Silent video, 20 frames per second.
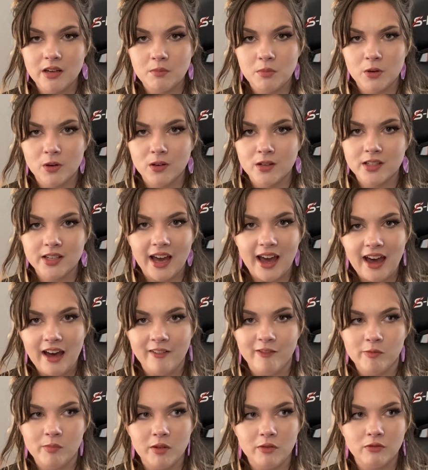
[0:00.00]
important to
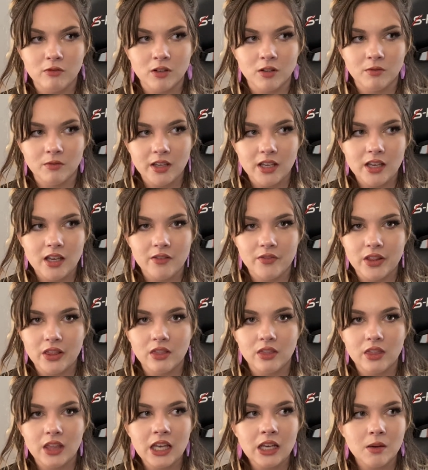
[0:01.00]
have before we even
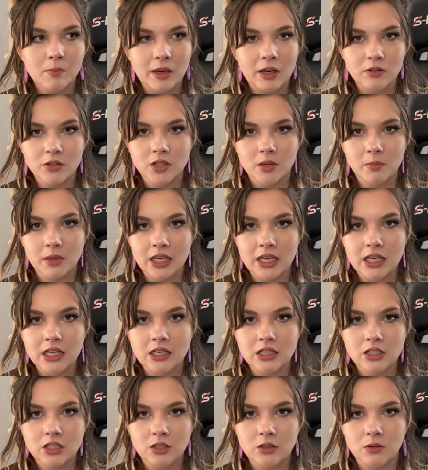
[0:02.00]
think about jumping
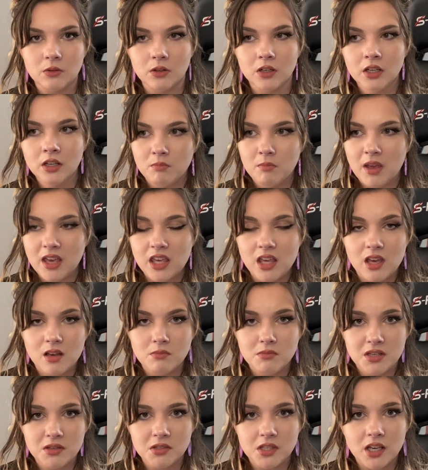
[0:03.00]
into making
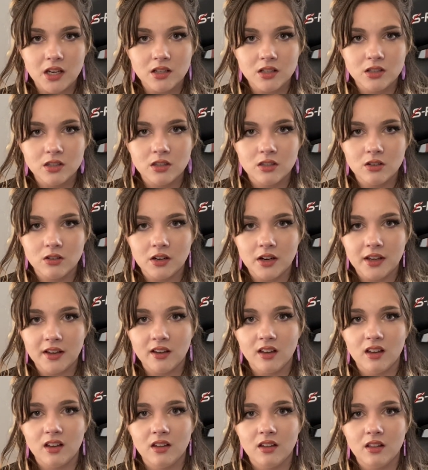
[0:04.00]
music
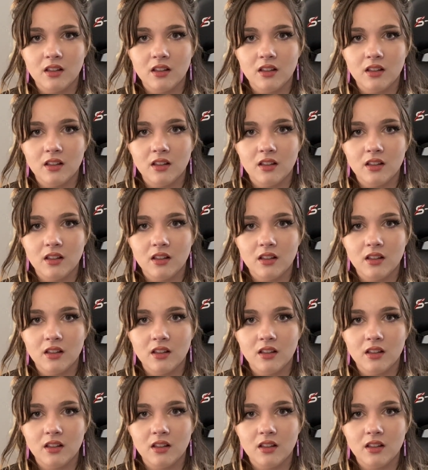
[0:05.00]
during